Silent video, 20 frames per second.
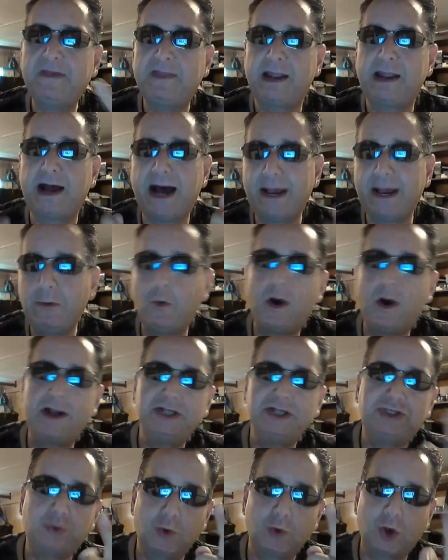that I
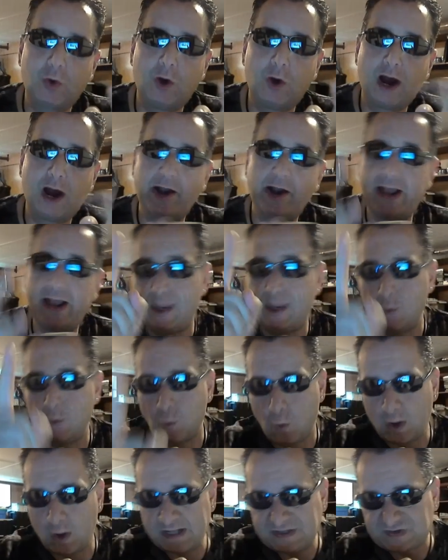wanted to acquire, and
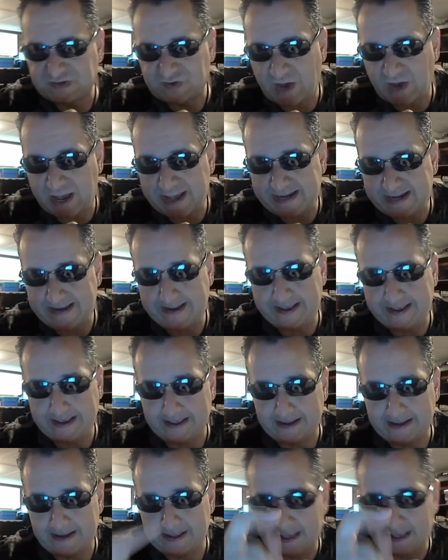once I
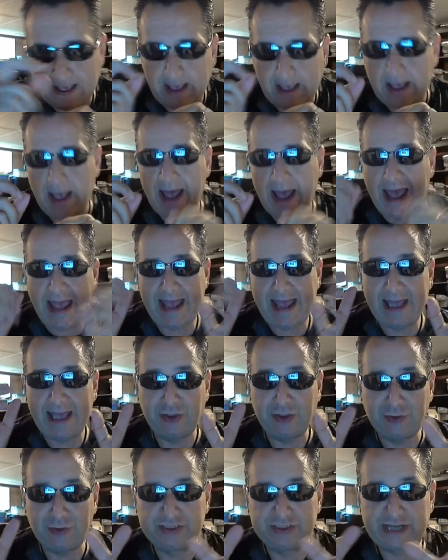did
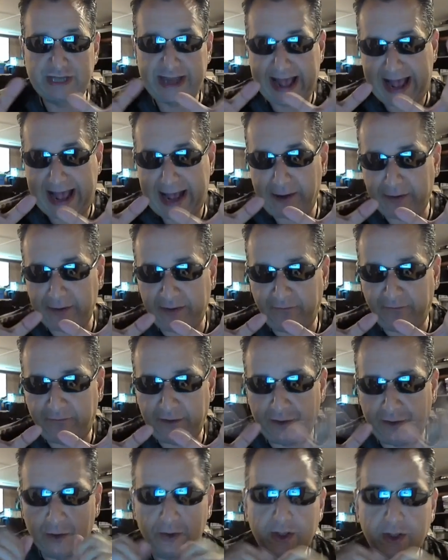and used it out in the
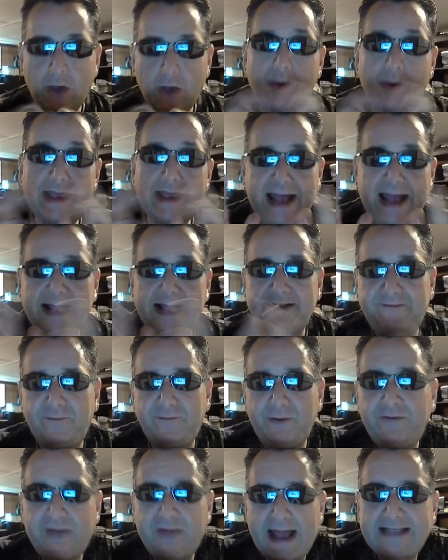field, we've
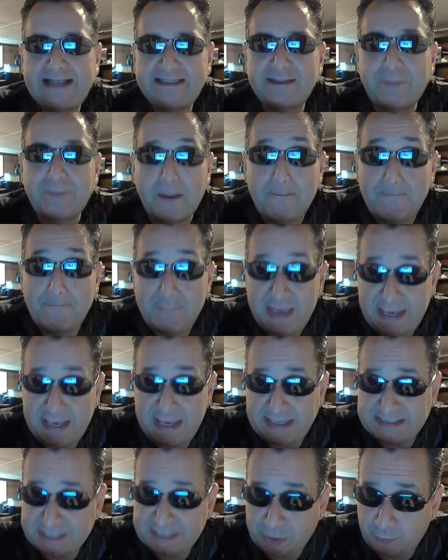had some
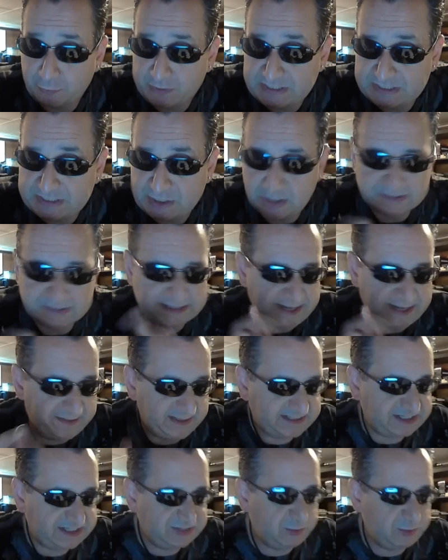amazing results. And
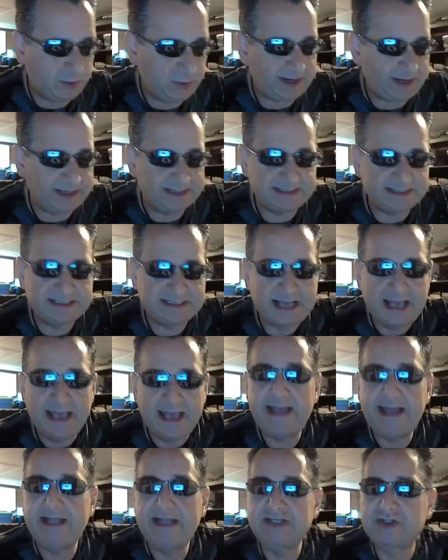this is what it is.
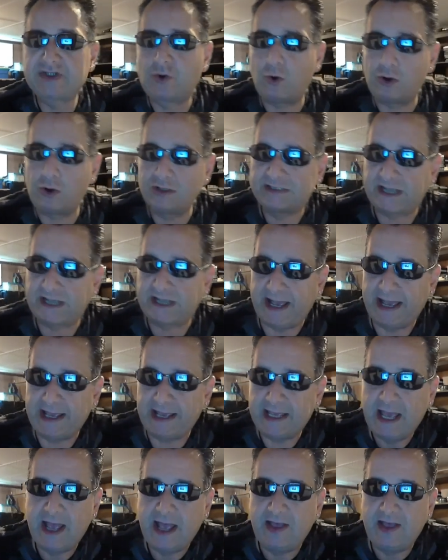It is called
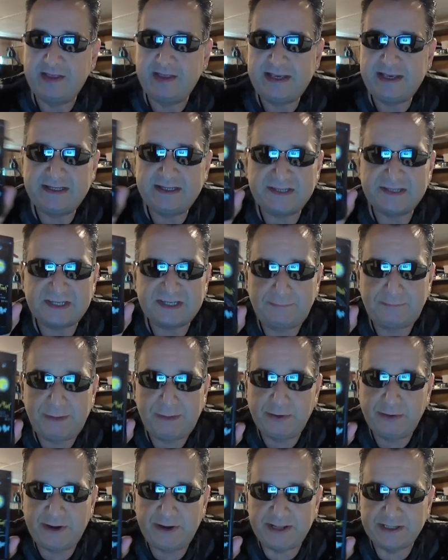today the
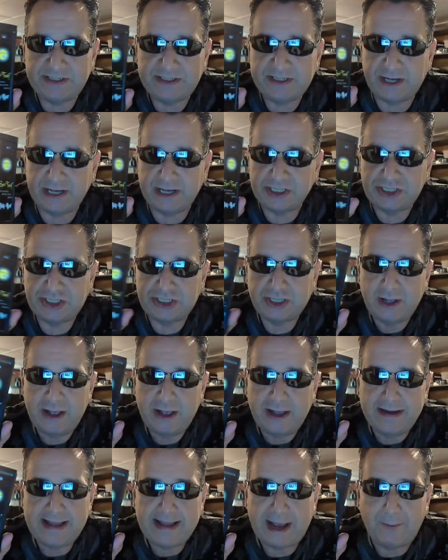Spirit Touch.
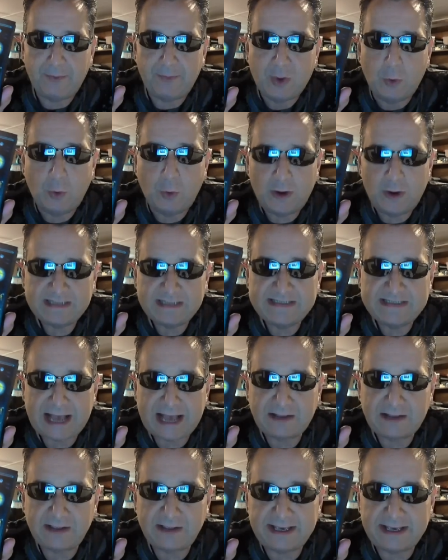Now, what
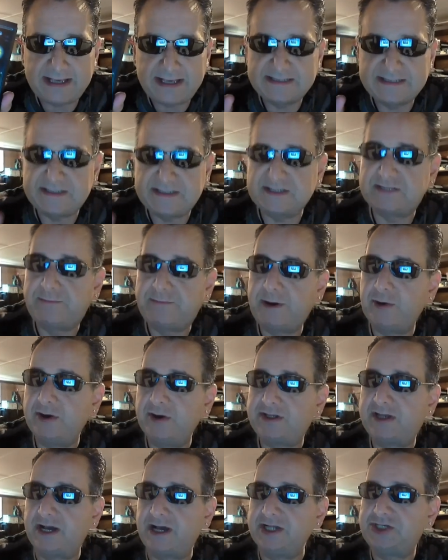exactly is the
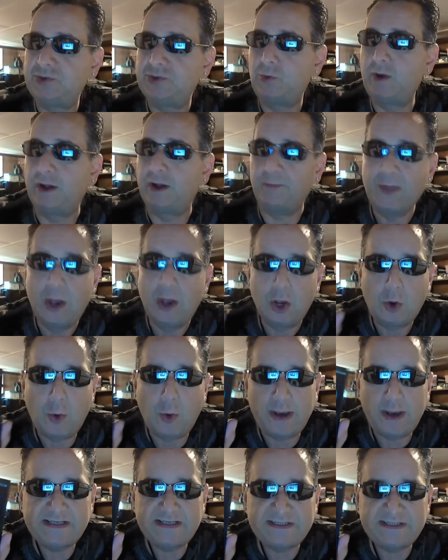Spirit Touch? Well,
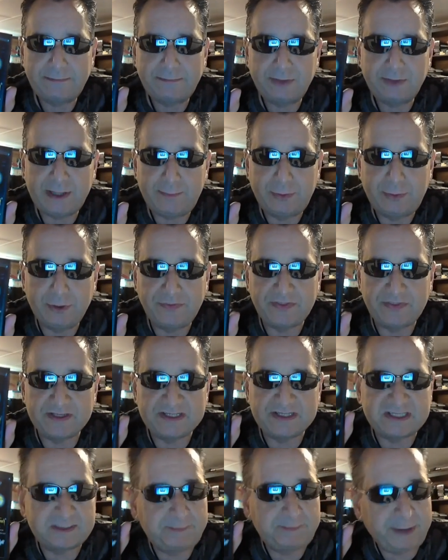quite simply put, the
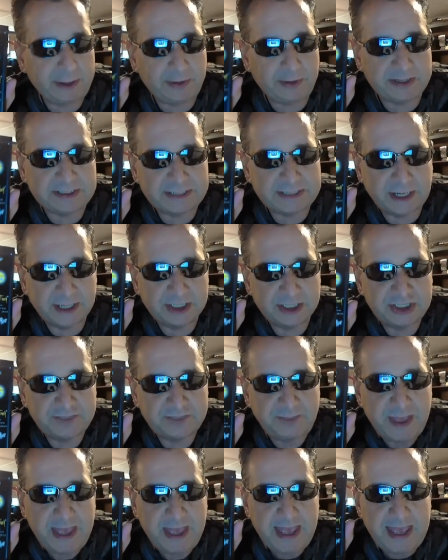Spirit Touch
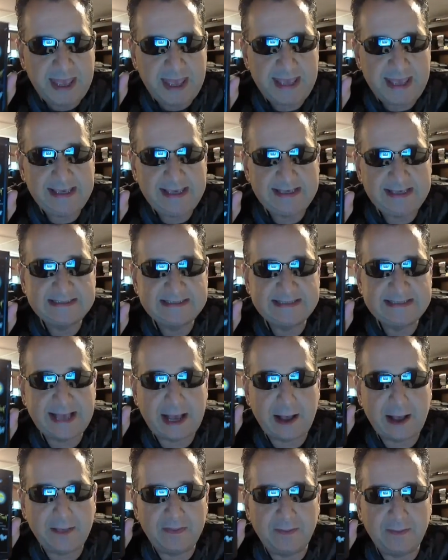is
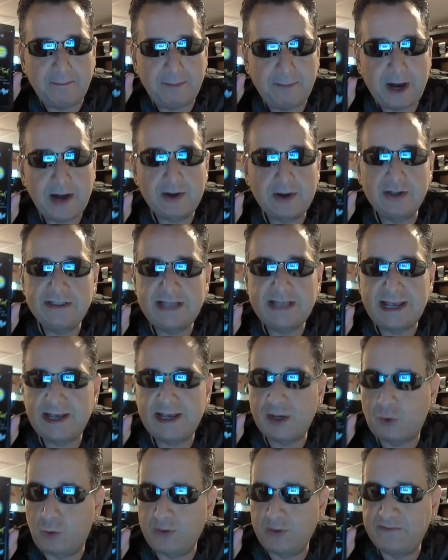the modern day
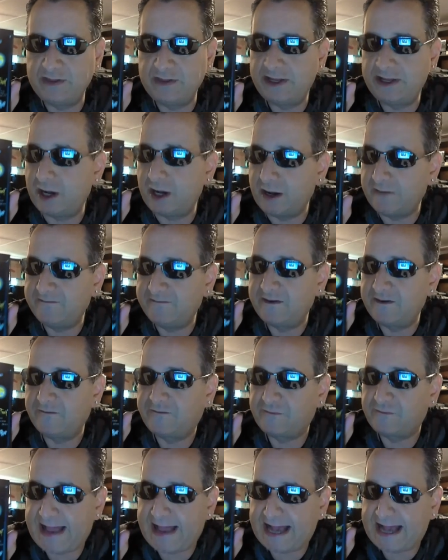equivalent of the
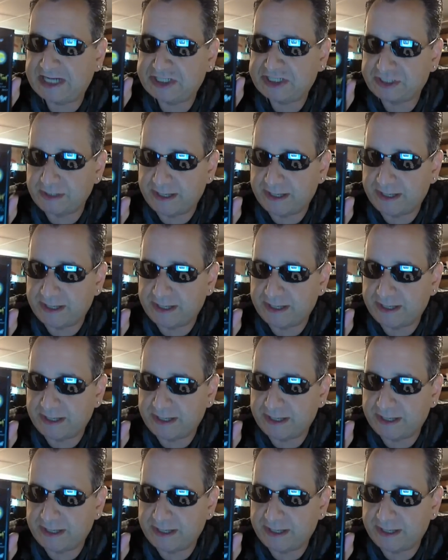flashlight